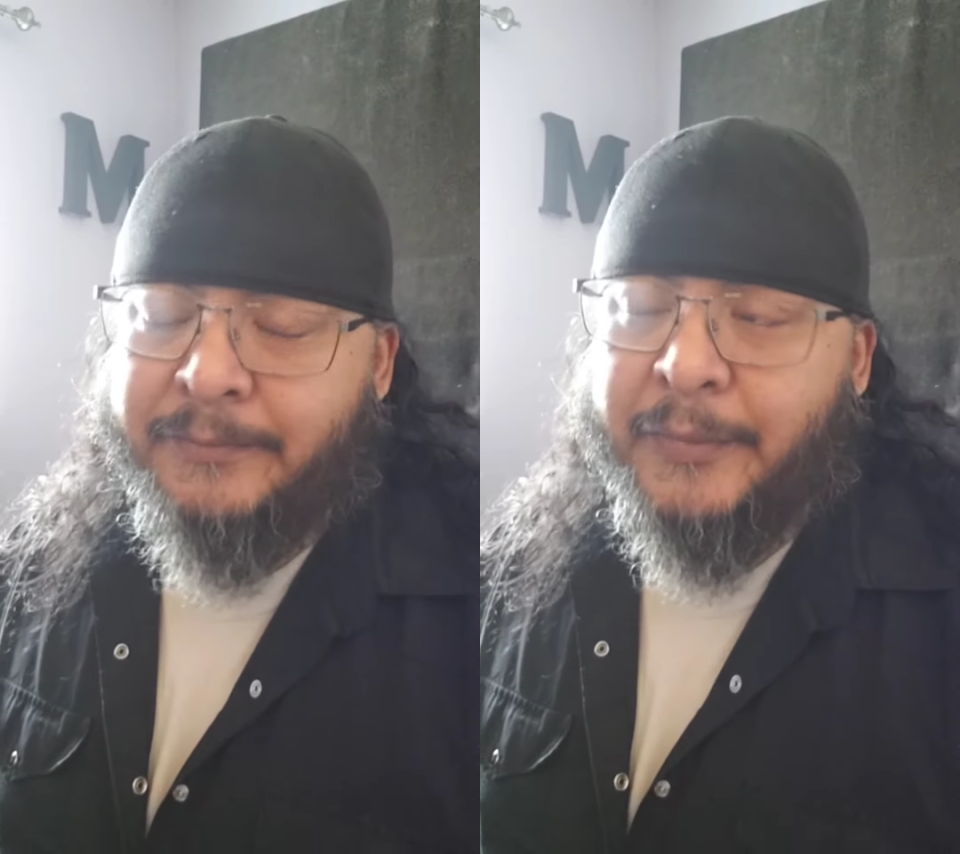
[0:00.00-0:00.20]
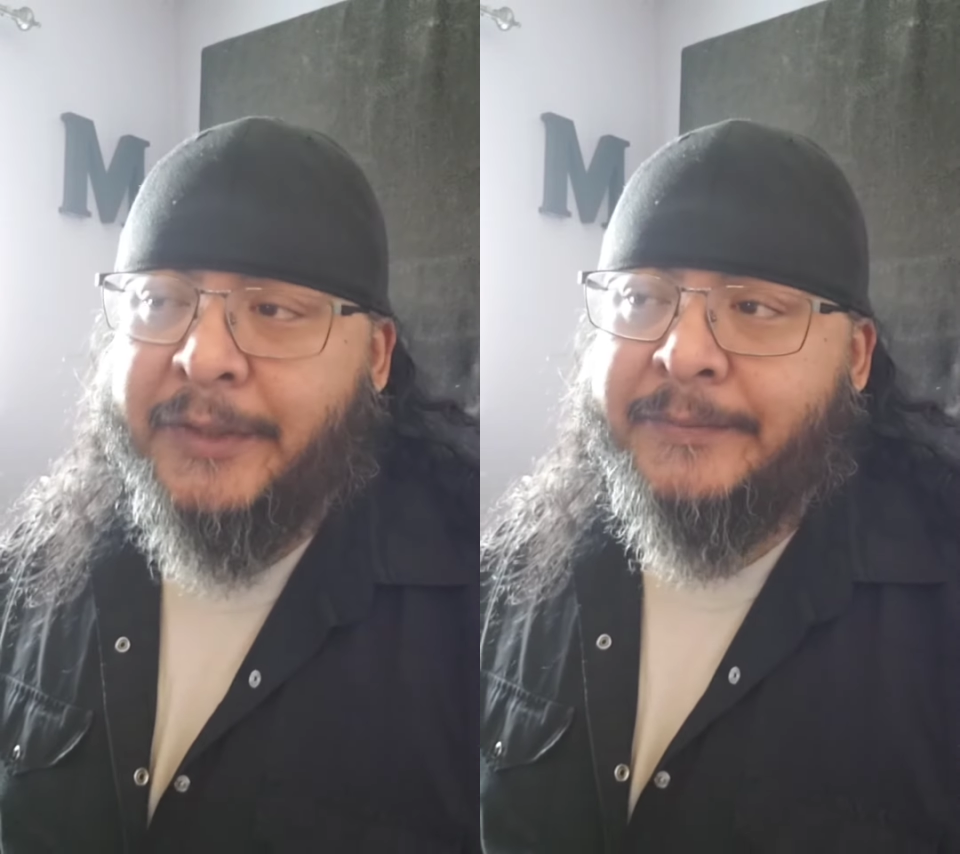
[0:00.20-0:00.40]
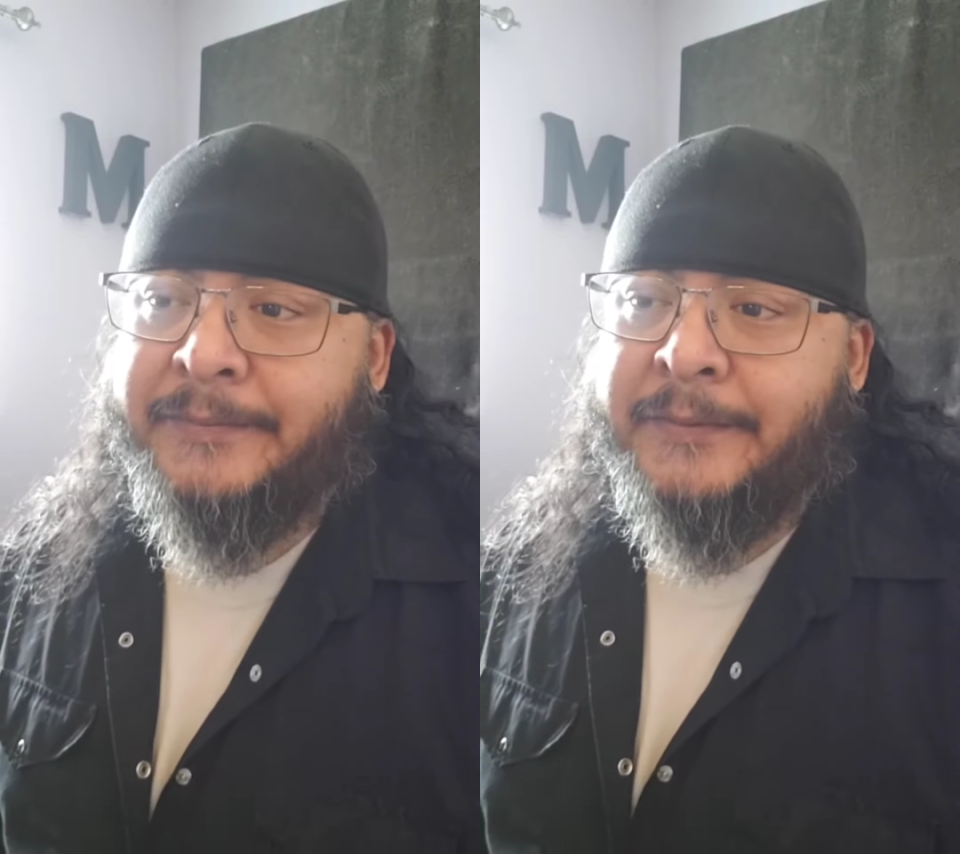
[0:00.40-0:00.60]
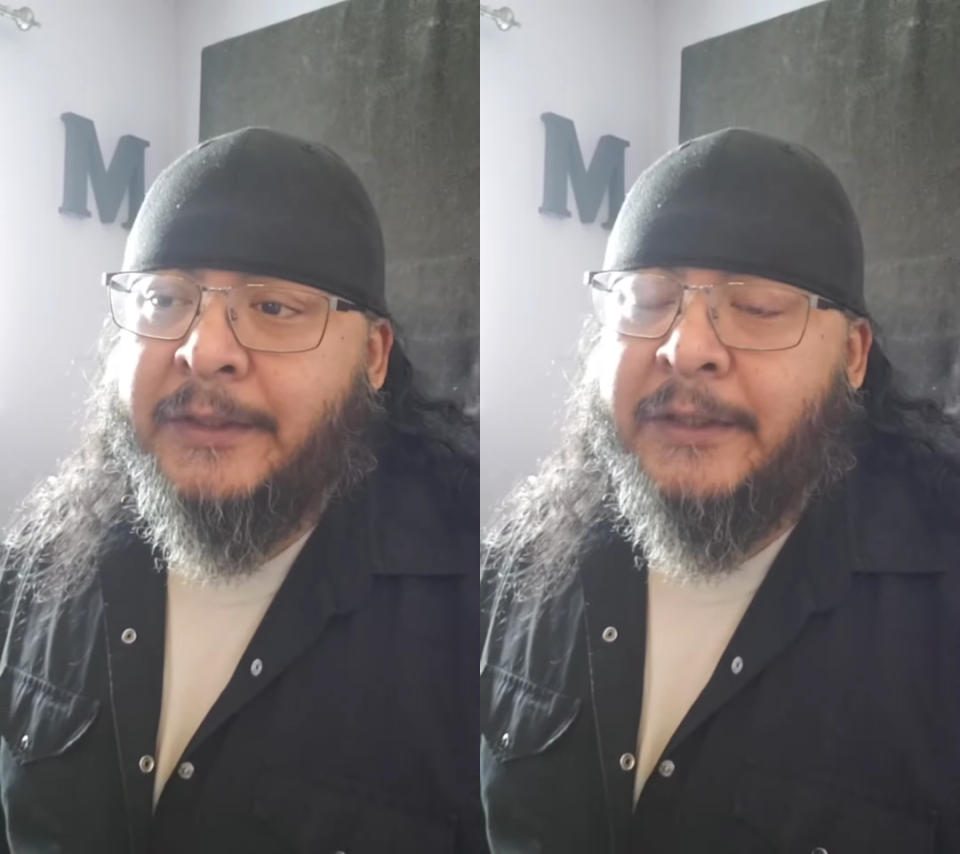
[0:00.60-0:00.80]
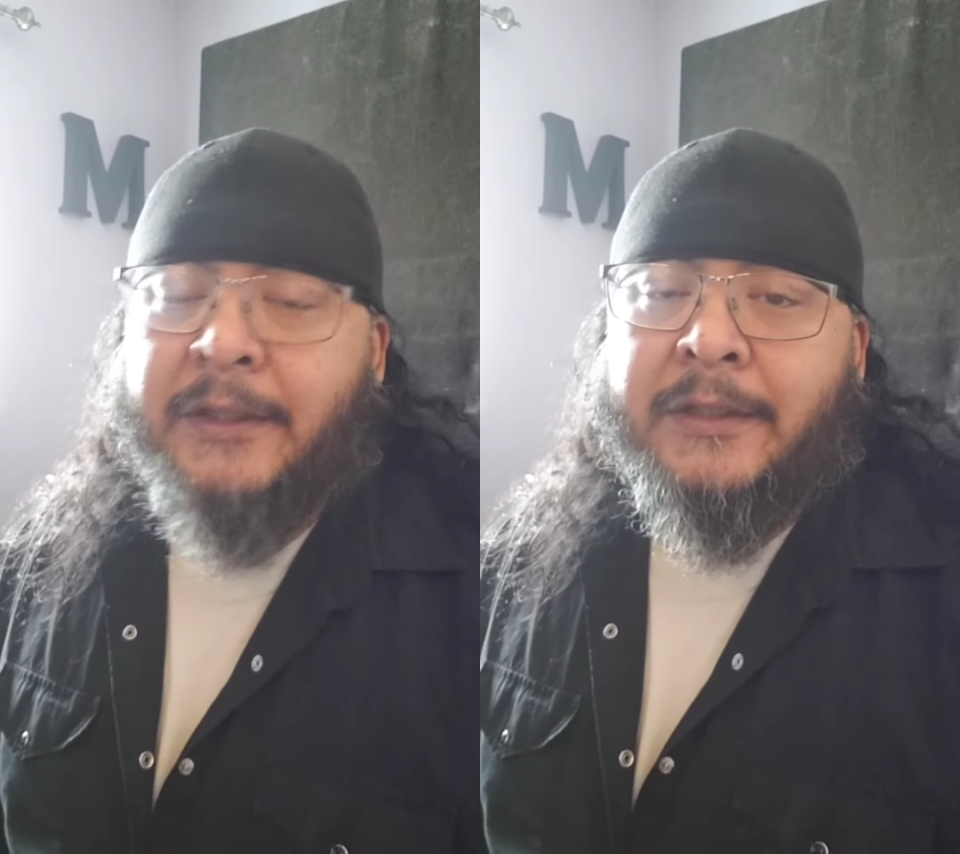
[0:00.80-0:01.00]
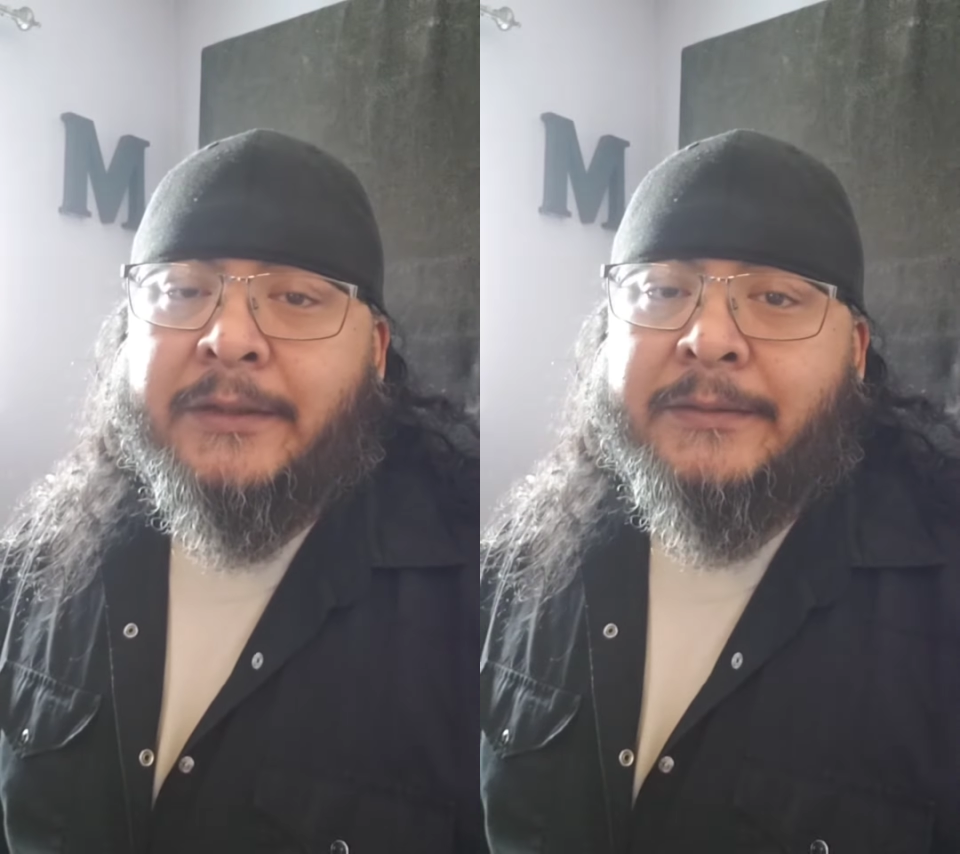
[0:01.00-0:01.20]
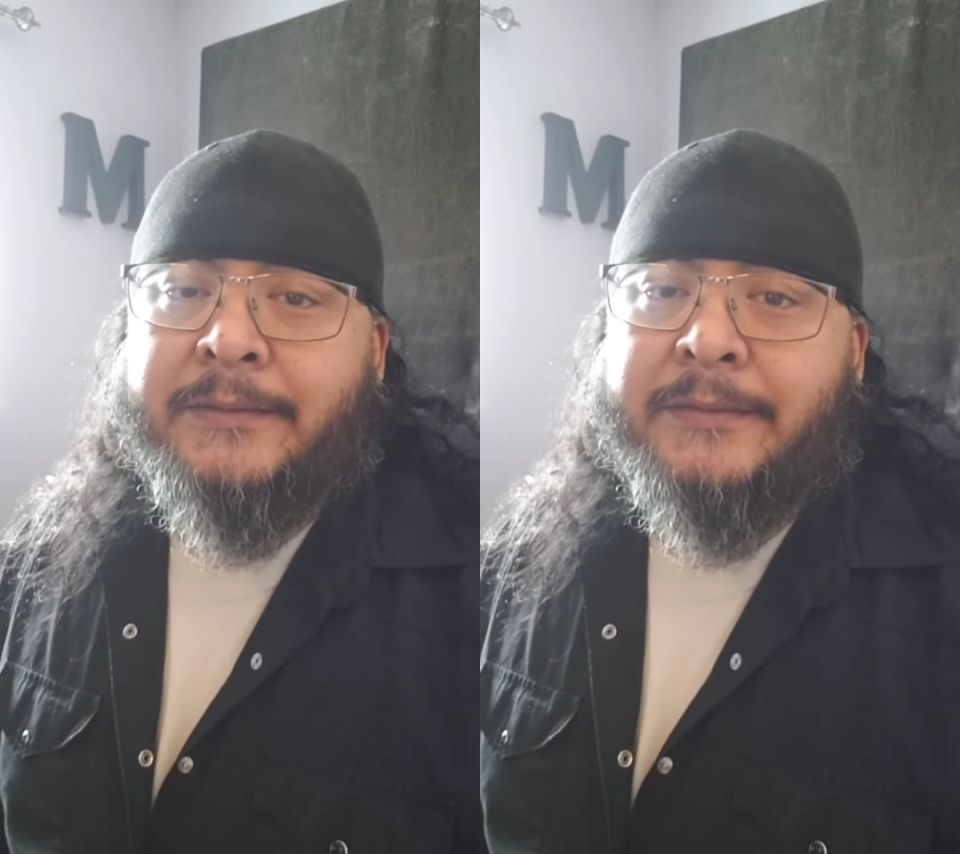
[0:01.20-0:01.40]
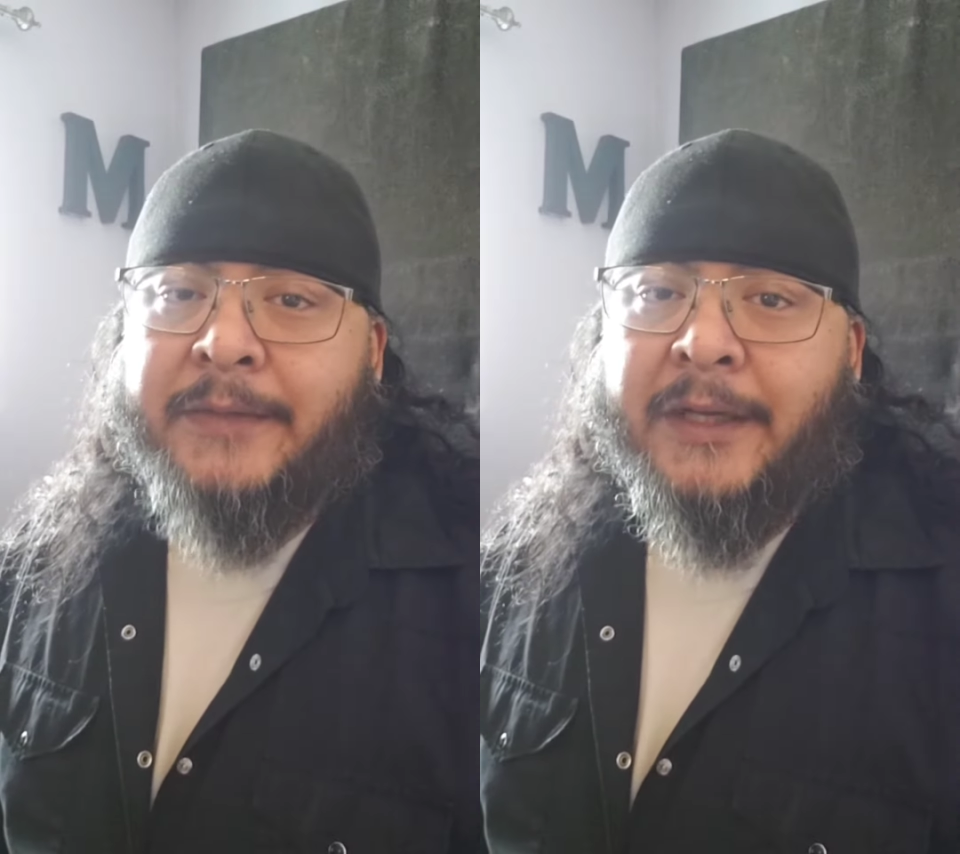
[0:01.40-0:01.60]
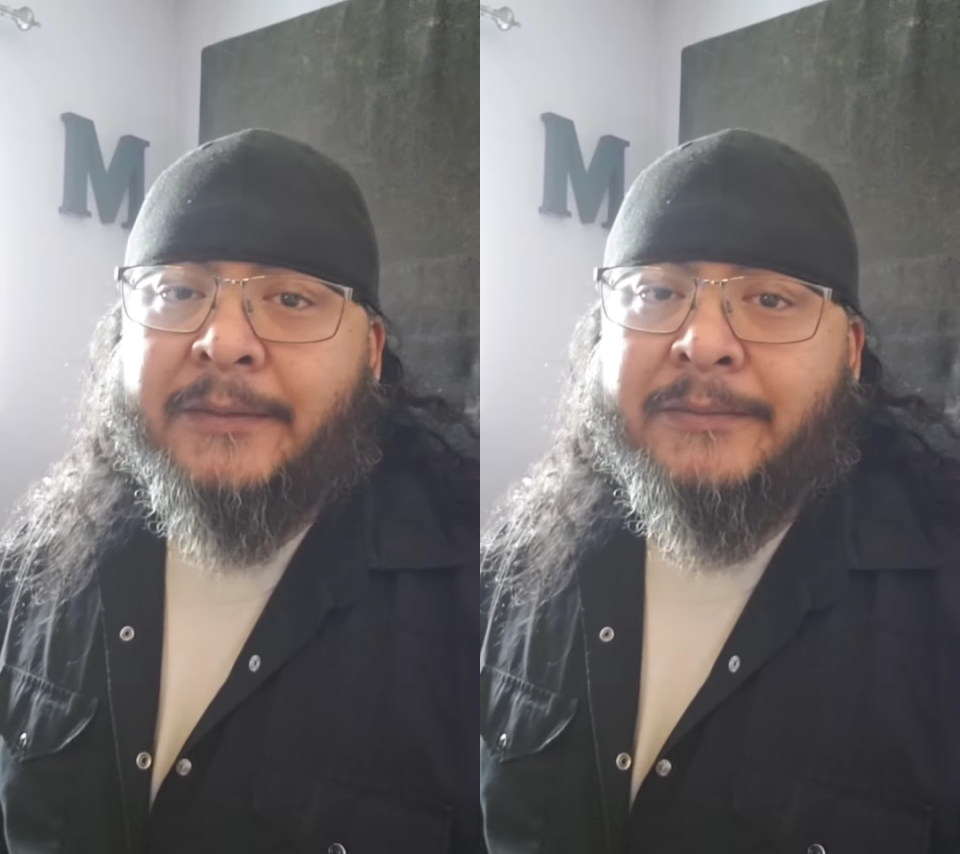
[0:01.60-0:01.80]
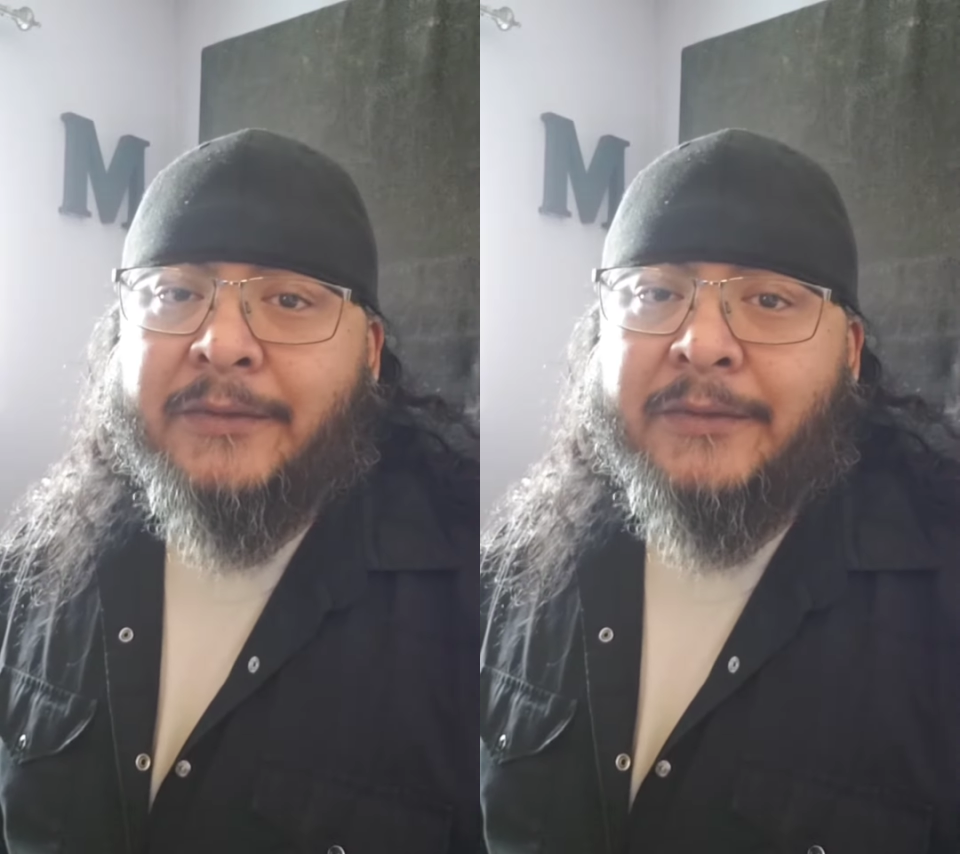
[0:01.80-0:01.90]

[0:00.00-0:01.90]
But yeah,